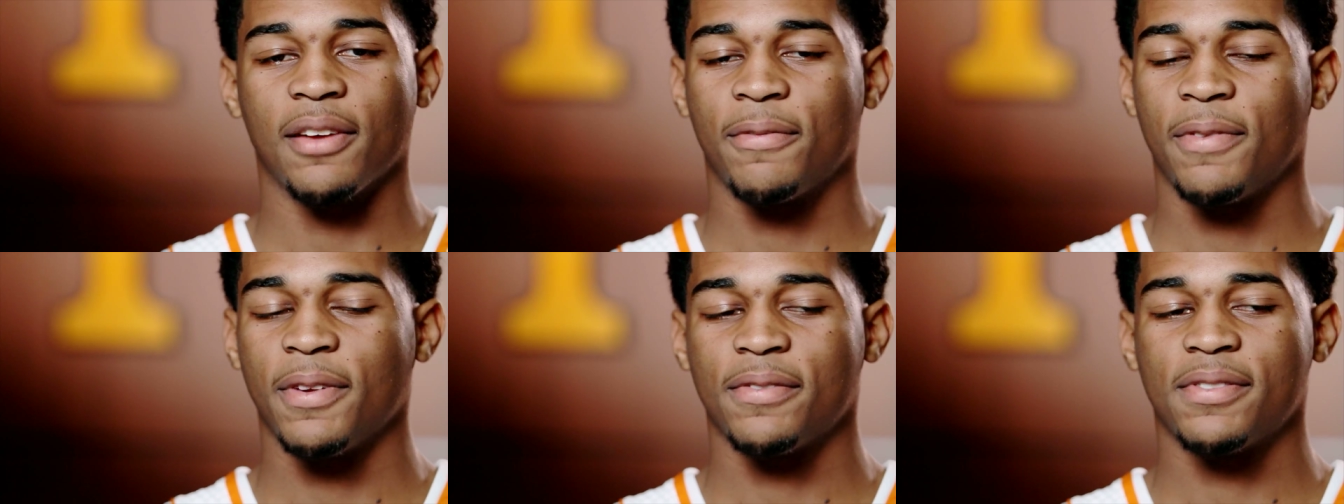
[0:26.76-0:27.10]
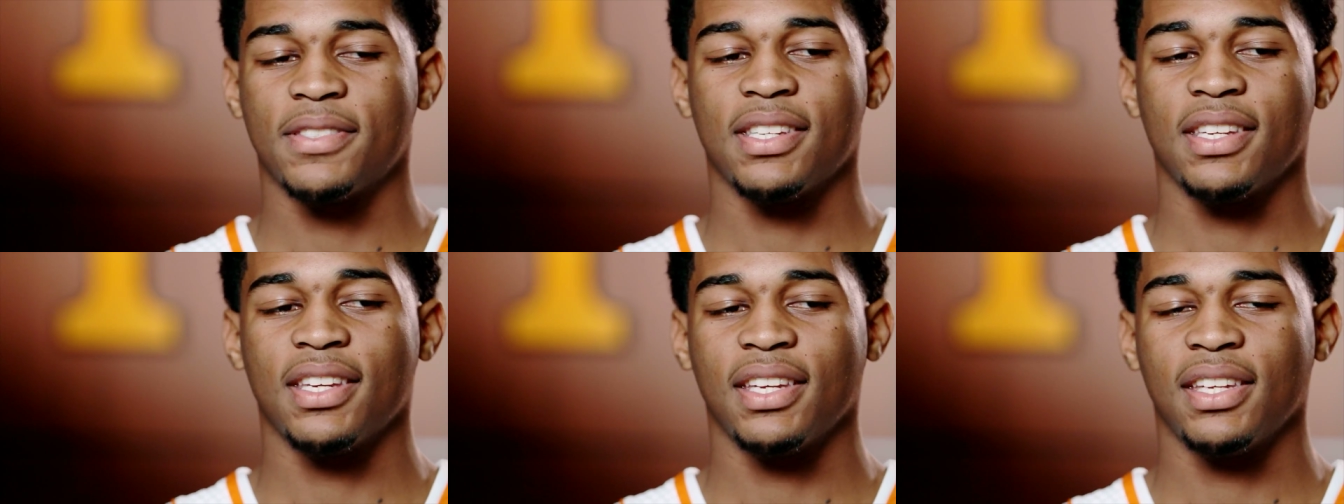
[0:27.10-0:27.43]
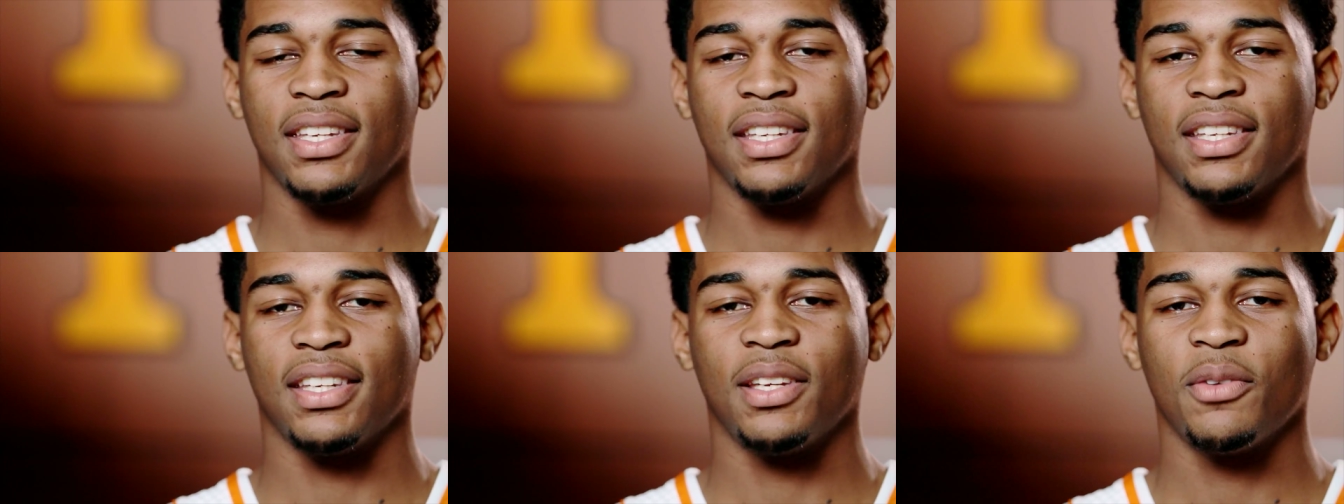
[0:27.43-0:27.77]

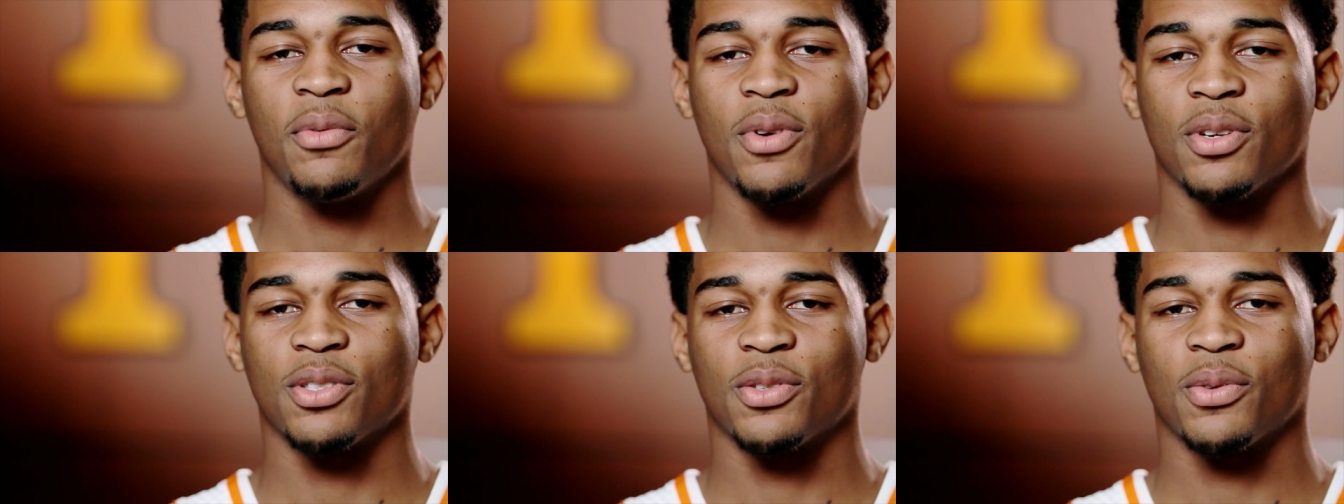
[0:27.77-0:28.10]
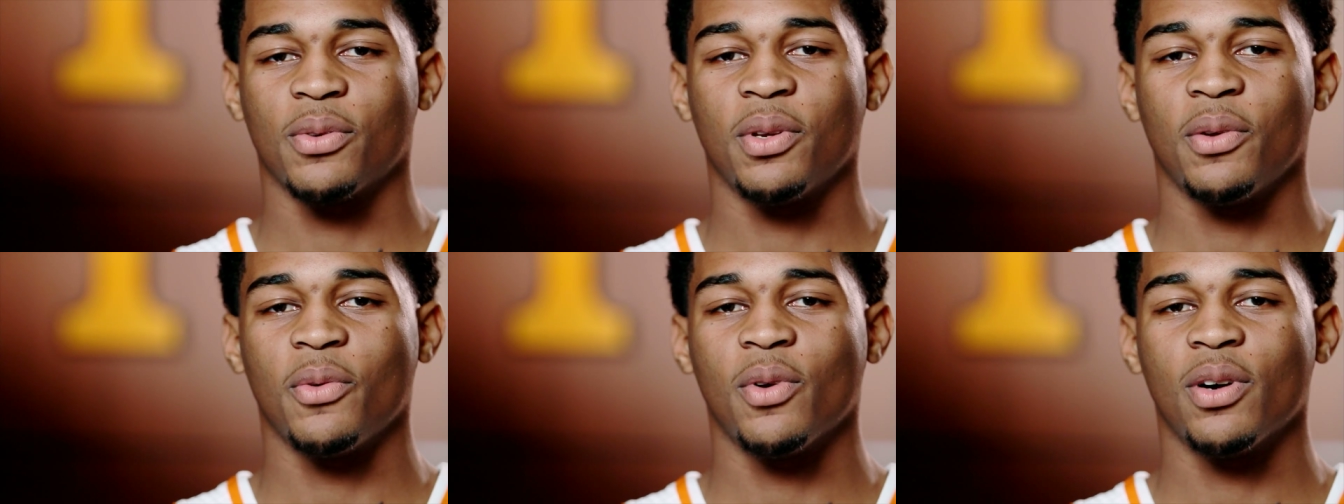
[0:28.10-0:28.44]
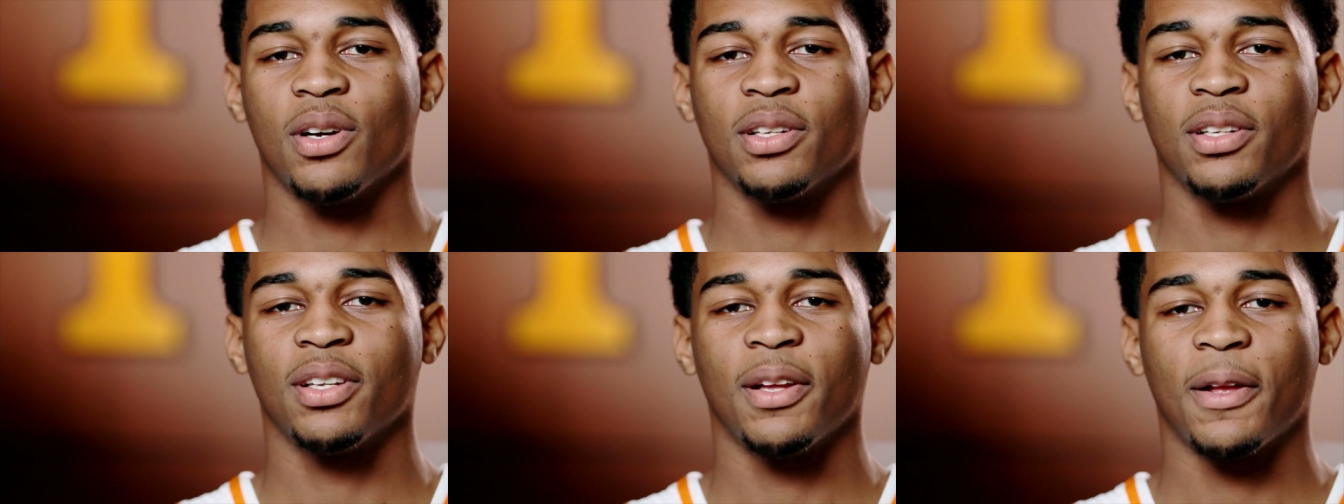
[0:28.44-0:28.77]
15, and he wore
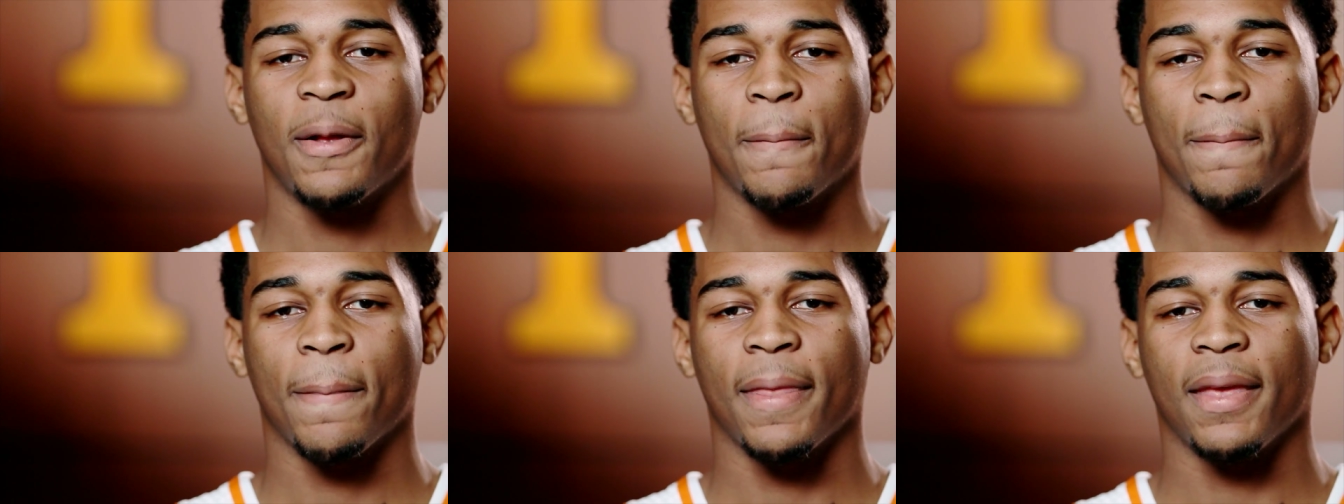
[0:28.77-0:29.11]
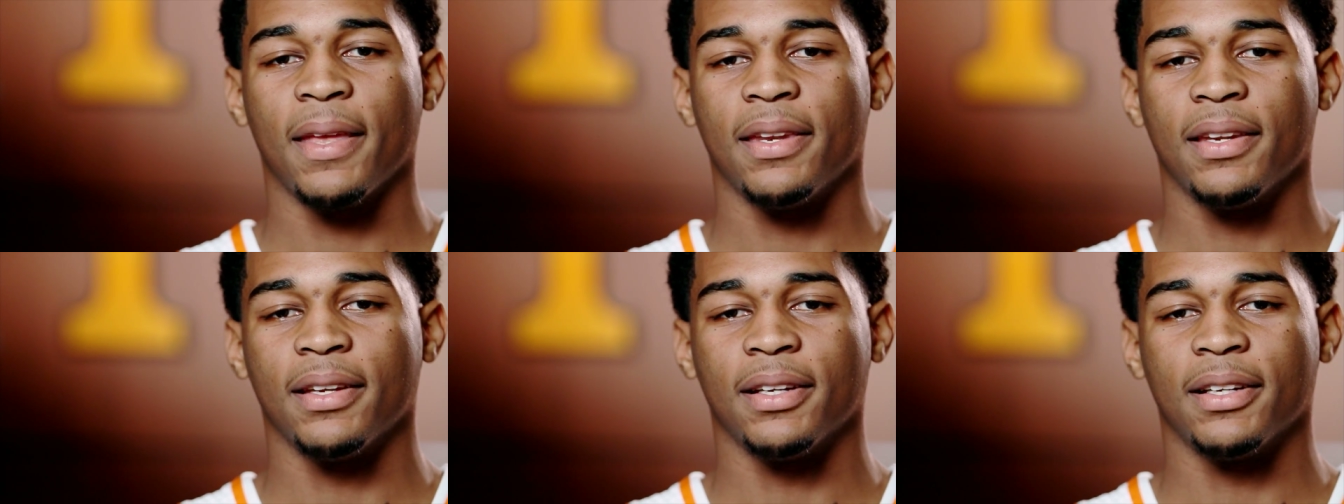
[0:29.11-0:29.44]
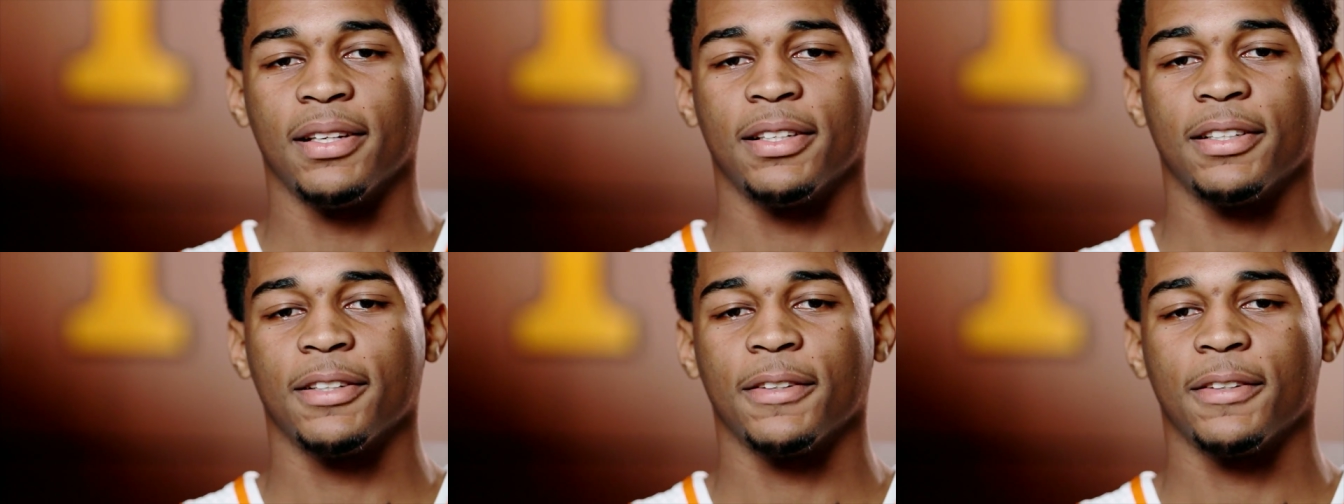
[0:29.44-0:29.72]
21, and uh,